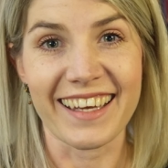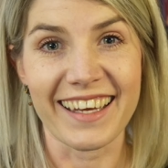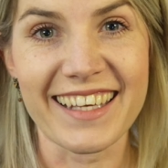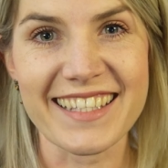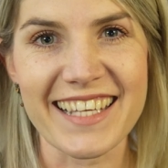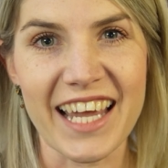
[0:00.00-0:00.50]

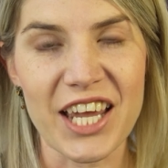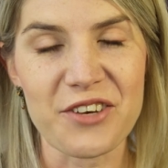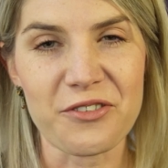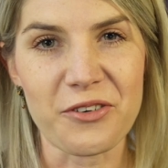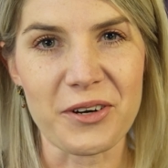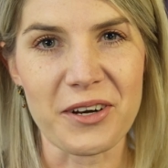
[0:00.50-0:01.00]
it's
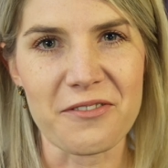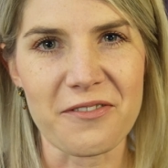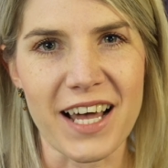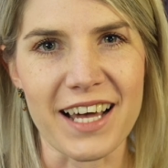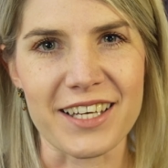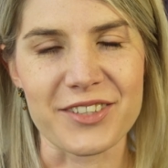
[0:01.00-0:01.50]

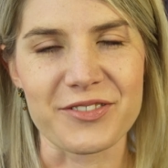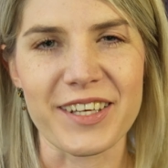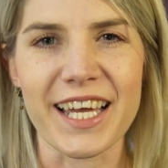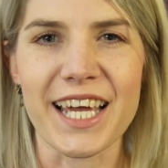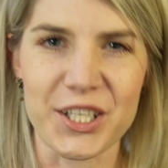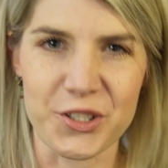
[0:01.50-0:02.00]
8:45
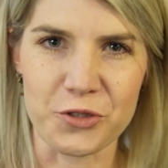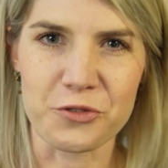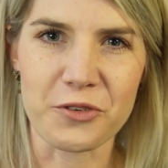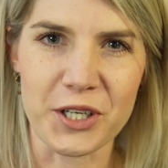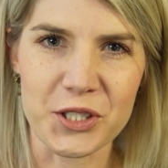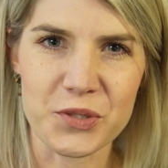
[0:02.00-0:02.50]
and your
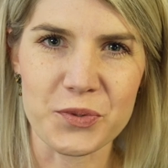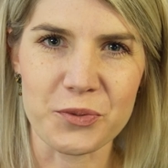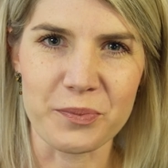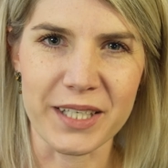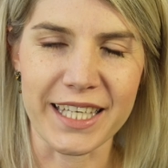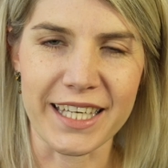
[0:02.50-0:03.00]
friends will
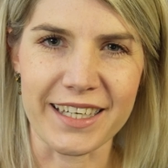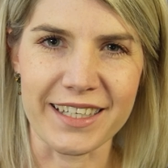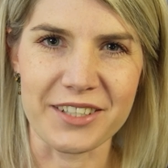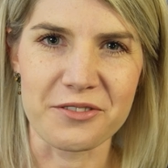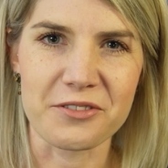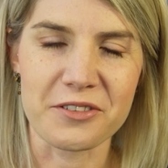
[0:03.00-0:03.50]
be here
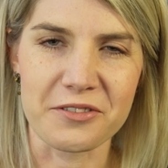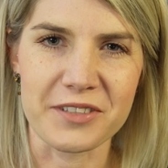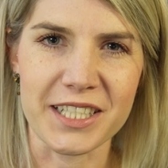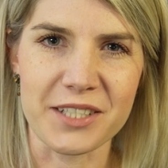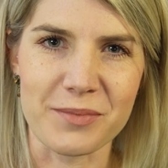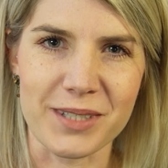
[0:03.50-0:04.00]
in
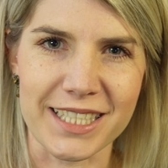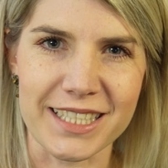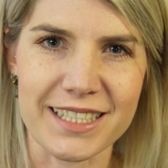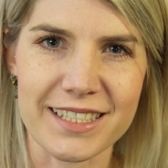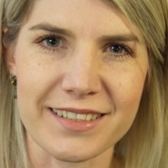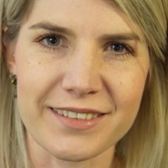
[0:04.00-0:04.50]
15
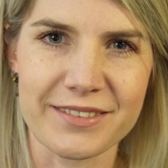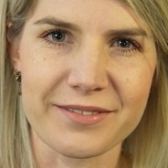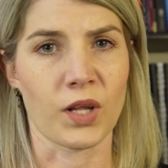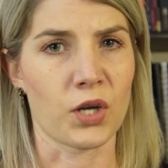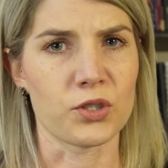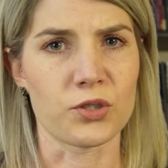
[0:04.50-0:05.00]
minutes.
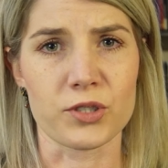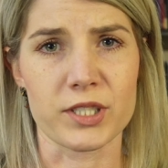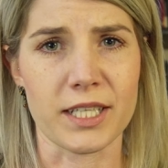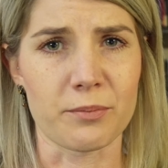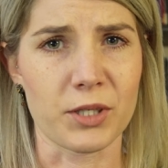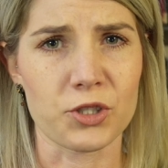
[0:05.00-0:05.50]
Your
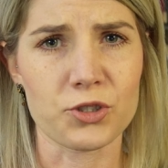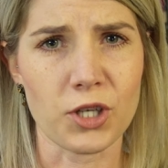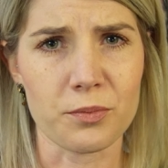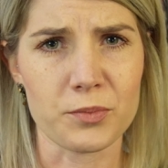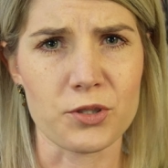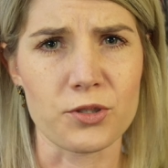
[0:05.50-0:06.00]
stomach
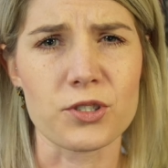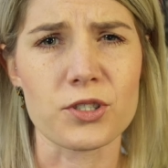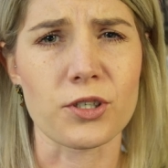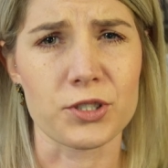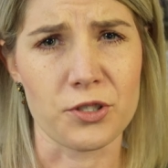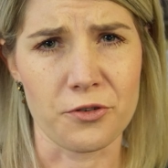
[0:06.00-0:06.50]
drops, you
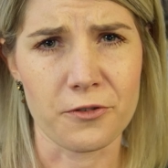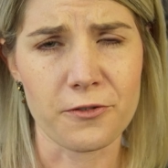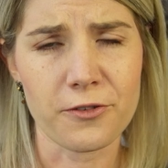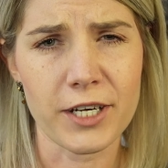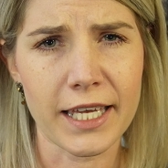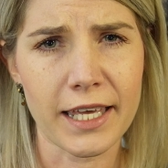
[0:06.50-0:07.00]
start to
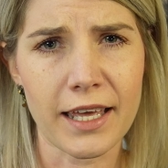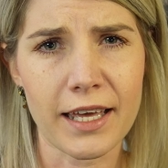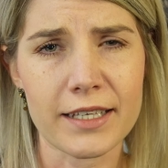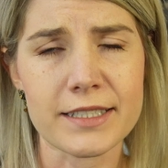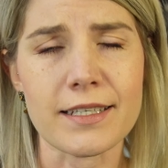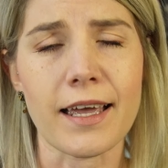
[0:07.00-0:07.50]
freak
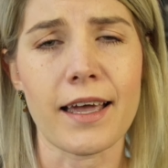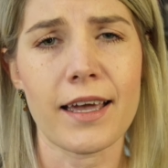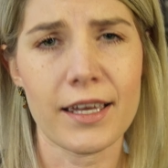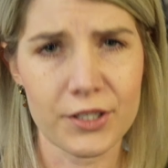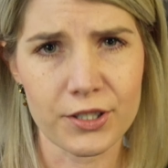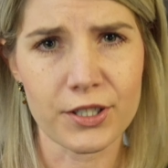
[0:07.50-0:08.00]
out
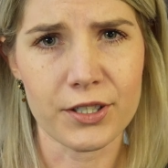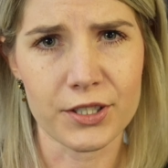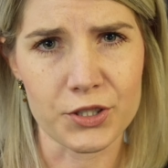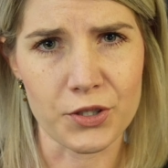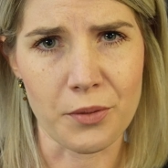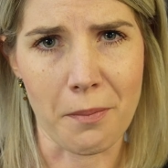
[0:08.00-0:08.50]
and you go
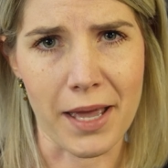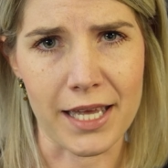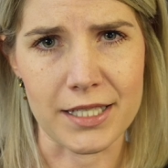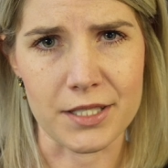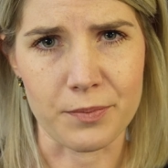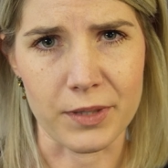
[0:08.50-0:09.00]
into a
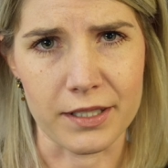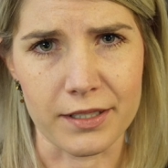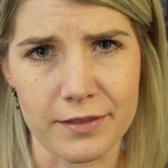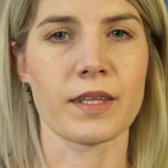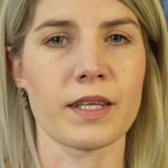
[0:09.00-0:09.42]
mad spin.